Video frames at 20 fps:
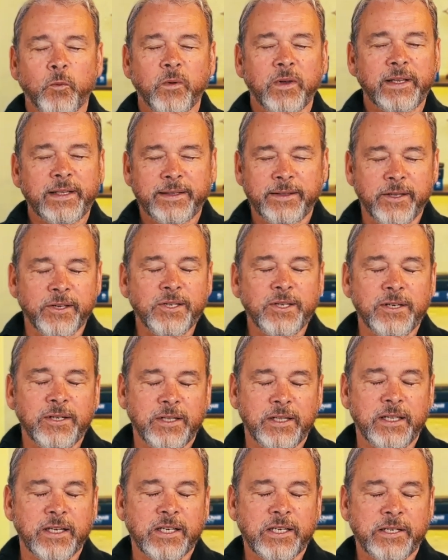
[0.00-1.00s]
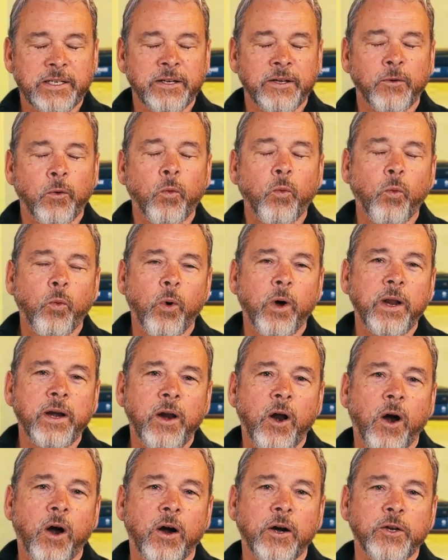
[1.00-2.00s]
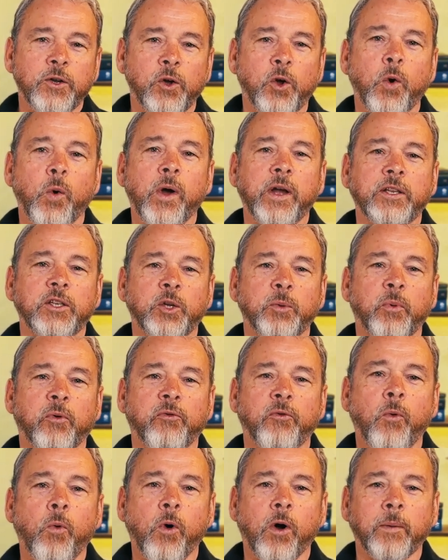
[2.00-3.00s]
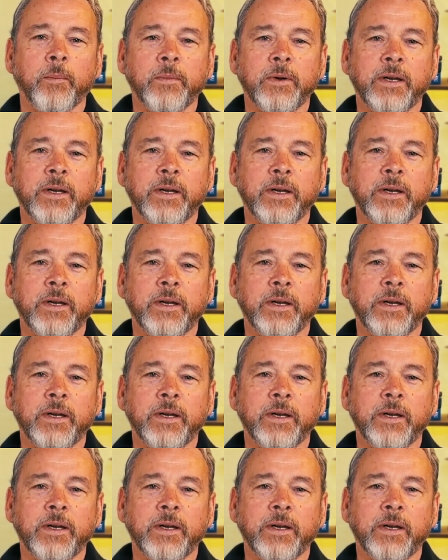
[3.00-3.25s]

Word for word: Listen to this what are you going to perform?